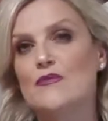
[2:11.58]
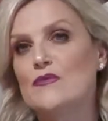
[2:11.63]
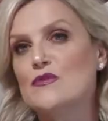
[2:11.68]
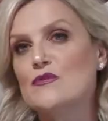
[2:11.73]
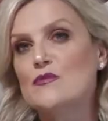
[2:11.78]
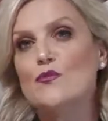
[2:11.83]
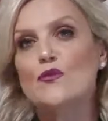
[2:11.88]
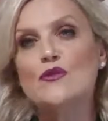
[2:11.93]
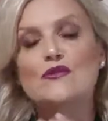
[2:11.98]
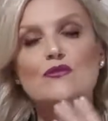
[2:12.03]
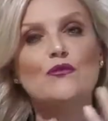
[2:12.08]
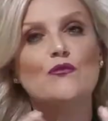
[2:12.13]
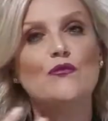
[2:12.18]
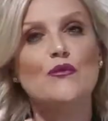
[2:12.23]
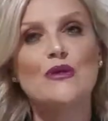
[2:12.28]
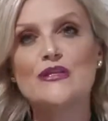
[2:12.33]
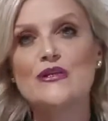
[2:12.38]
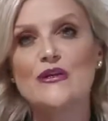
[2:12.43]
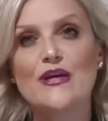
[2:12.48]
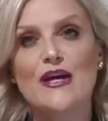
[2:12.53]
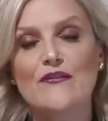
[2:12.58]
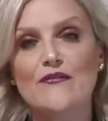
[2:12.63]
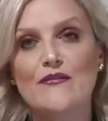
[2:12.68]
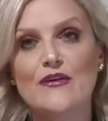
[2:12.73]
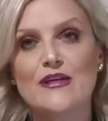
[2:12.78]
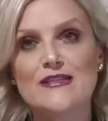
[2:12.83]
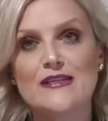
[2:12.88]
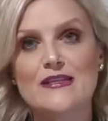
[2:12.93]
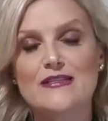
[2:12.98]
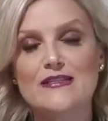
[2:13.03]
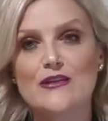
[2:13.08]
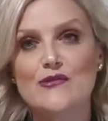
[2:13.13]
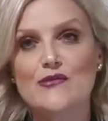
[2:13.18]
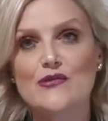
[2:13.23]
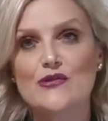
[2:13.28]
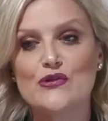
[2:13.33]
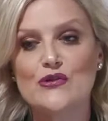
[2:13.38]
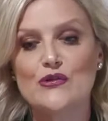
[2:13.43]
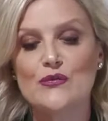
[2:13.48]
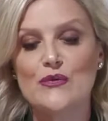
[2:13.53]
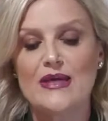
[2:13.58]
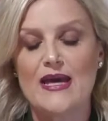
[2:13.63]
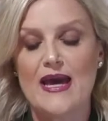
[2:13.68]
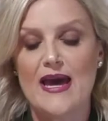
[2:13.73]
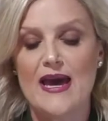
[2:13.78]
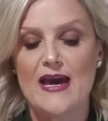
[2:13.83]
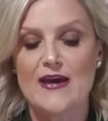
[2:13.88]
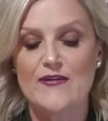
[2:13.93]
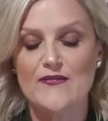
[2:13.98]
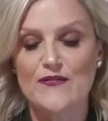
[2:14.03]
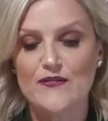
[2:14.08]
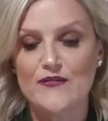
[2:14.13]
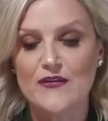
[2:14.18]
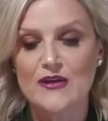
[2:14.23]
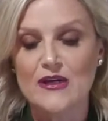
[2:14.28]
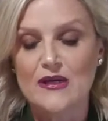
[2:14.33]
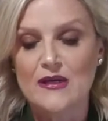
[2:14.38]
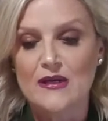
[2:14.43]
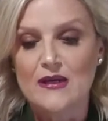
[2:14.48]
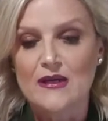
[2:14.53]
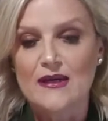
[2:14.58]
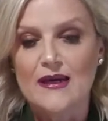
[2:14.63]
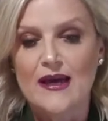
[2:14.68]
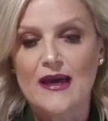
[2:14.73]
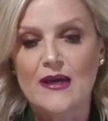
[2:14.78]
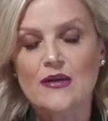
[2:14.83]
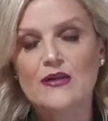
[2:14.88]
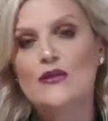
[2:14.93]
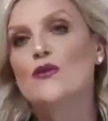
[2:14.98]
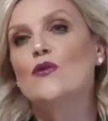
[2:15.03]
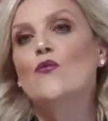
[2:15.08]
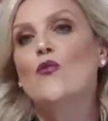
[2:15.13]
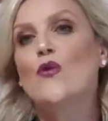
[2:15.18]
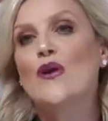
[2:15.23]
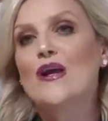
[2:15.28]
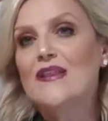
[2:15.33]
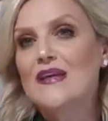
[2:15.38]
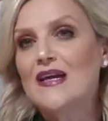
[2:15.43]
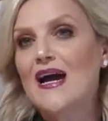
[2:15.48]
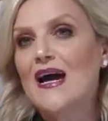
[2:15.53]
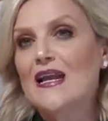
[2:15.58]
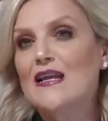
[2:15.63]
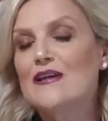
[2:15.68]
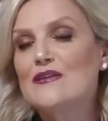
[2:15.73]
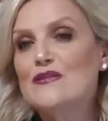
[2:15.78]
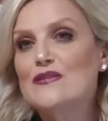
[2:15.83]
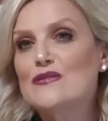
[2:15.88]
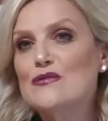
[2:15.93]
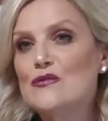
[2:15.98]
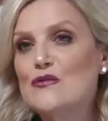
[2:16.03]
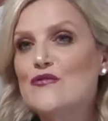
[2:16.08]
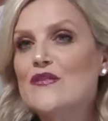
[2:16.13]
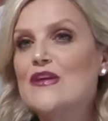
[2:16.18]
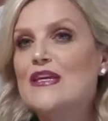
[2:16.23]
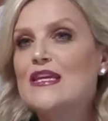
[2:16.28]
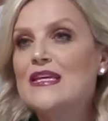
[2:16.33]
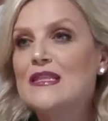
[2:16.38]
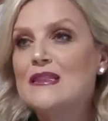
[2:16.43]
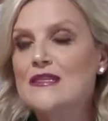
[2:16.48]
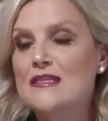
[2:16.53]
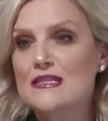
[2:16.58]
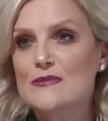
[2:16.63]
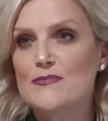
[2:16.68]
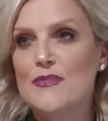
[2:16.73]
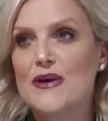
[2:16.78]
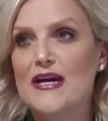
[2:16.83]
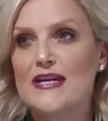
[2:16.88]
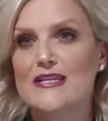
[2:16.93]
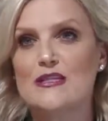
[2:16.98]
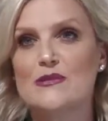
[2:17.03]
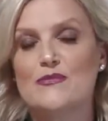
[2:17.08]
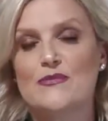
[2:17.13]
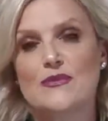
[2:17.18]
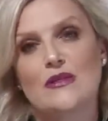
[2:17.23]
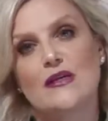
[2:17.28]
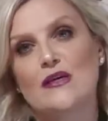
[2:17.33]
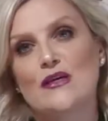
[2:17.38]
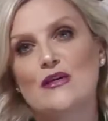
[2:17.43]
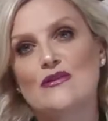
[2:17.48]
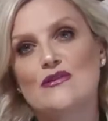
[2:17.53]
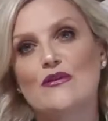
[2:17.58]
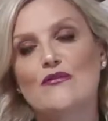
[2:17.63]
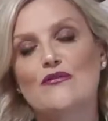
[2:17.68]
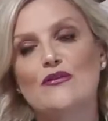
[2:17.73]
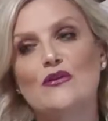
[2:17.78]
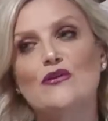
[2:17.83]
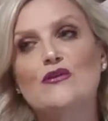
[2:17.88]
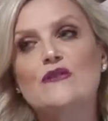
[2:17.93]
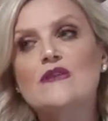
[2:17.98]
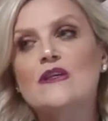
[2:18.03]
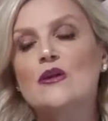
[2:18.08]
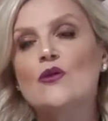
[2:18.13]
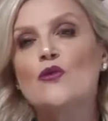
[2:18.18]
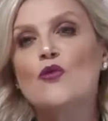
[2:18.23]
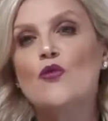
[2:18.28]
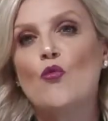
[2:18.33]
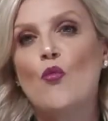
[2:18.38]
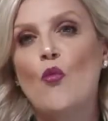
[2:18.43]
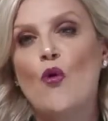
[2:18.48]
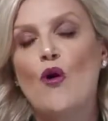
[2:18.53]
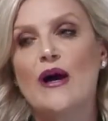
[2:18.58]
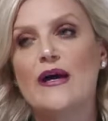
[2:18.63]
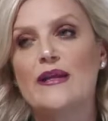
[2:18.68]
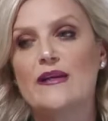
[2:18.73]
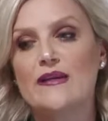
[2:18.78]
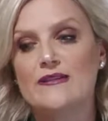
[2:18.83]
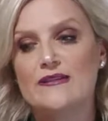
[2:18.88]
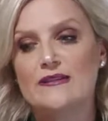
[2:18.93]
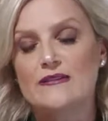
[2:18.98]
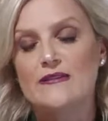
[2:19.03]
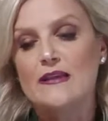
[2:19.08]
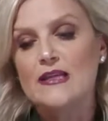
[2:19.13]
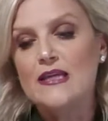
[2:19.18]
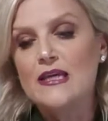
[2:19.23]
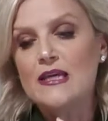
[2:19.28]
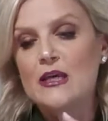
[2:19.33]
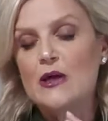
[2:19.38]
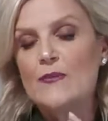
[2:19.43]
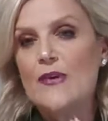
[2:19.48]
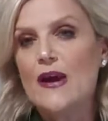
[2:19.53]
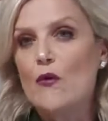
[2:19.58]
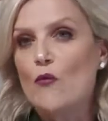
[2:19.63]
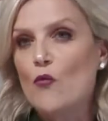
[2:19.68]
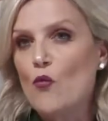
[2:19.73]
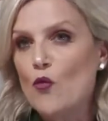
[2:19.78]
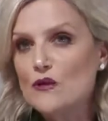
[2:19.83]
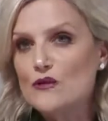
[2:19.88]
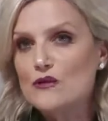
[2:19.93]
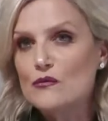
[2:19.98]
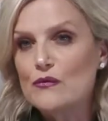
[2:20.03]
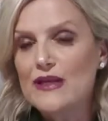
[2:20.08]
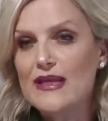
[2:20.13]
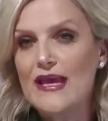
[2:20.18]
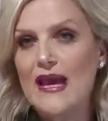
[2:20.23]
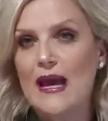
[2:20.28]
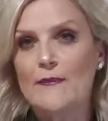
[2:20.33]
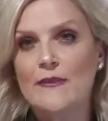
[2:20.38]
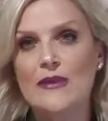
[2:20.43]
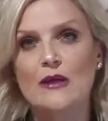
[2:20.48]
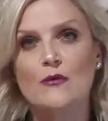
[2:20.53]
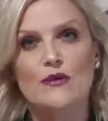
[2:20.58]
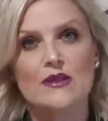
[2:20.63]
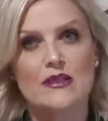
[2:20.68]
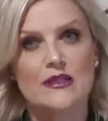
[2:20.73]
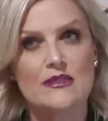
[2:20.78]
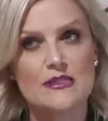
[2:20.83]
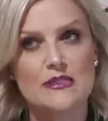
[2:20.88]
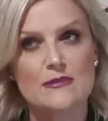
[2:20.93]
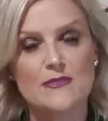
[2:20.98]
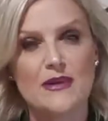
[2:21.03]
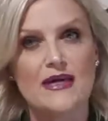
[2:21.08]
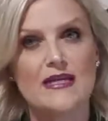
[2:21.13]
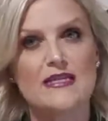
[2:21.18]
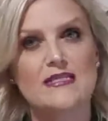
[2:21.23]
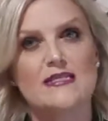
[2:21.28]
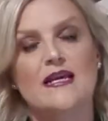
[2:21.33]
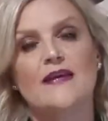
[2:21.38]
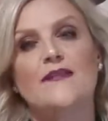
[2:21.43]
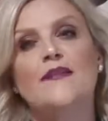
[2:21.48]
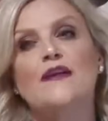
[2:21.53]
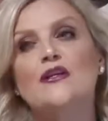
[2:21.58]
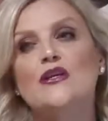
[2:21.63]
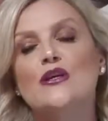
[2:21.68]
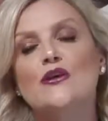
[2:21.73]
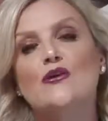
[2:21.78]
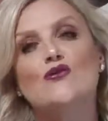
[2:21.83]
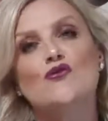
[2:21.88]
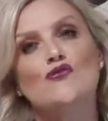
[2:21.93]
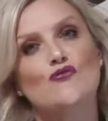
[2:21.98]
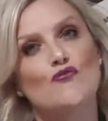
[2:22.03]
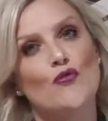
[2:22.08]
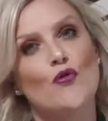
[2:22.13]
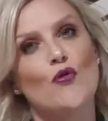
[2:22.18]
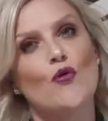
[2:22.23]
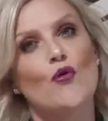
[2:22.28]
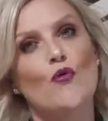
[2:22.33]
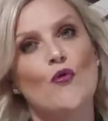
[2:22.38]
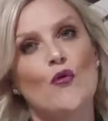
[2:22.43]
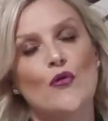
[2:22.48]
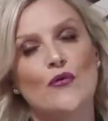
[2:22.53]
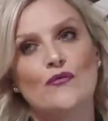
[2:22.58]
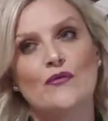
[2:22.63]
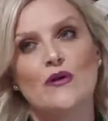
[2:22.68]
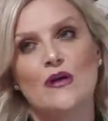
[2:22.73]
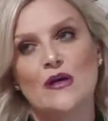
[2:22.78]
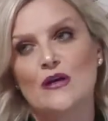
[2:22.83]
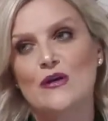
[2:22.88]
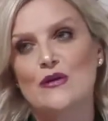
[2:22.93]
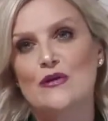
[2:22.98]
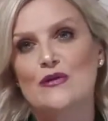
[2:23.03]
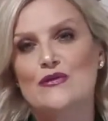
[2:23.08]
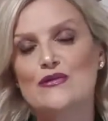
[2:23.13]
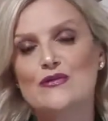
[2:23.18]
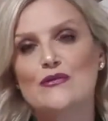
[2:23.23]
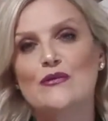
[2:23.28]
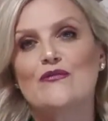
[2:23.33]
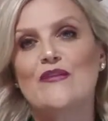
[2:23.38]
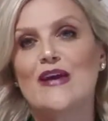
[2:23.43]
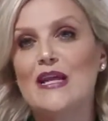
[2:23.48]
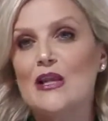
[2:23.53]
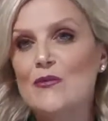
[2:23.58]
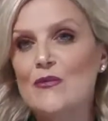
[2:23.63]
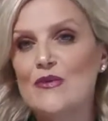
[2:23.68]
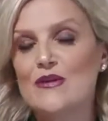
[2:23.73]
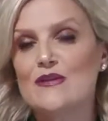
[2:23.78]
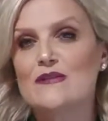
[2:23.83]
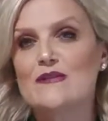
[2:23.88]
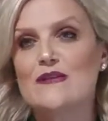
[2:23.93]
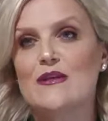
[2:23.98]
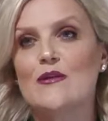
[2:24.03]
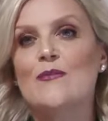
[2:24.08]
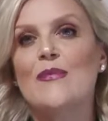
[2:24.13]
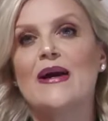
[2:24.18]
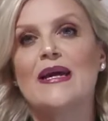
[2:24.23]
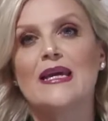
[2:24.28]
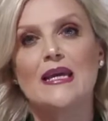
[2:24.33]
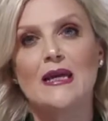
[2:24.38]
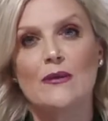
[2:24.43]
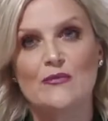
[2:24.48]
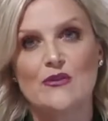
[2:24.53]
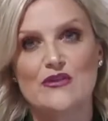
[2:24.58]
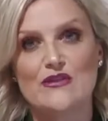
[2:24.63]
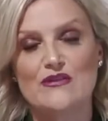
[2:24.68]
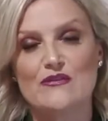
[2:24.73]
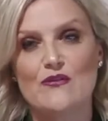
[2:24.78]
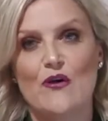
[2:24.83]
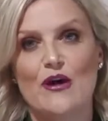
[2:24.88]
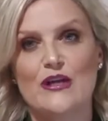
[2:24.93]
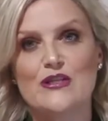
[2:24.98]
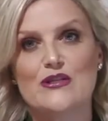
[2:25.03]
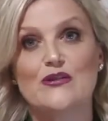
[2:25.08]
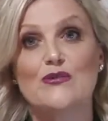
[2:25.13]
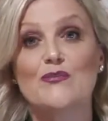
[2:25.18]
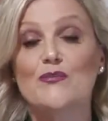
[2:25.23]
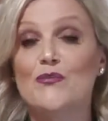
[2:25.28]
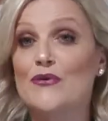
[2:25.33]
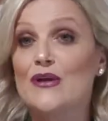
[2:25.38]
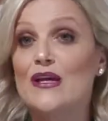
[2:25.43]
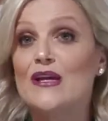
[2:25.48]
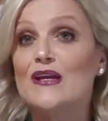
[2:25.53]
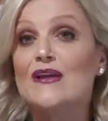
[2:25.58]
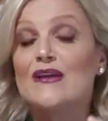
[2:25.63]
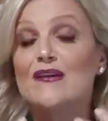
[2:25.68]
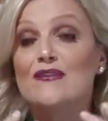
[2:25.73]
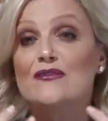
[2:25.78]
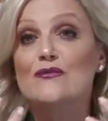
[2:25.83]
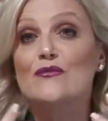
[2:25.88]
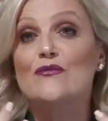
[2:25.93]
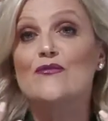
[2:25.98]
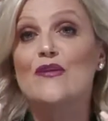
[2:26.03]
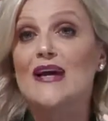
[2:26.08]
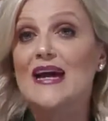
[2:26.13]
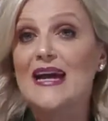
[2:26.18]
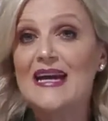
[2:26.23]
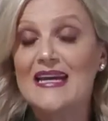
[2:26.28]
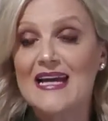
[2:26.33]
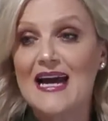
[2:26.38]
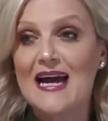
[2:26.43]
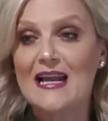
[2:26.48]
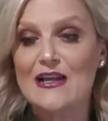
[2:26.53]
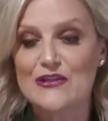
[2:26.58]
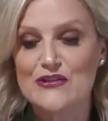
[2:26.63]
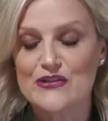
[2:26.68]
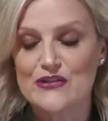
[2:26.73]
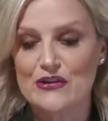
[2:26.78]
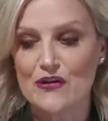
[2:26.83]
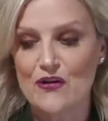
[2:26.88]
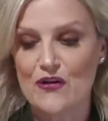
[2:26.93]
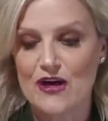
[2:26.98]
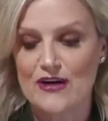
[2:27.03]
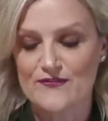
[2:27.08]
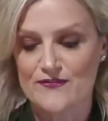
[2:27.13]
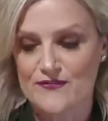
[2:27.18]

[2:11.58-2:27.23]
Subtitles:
What sort of window coverings, etc. do we have? And, you know, what other colours are sort of in the space? So if you're using an all white, it's thinking about what's already happening within the space, and then you can draw on sort of elements that are making up your design to bring sort of a colour to life.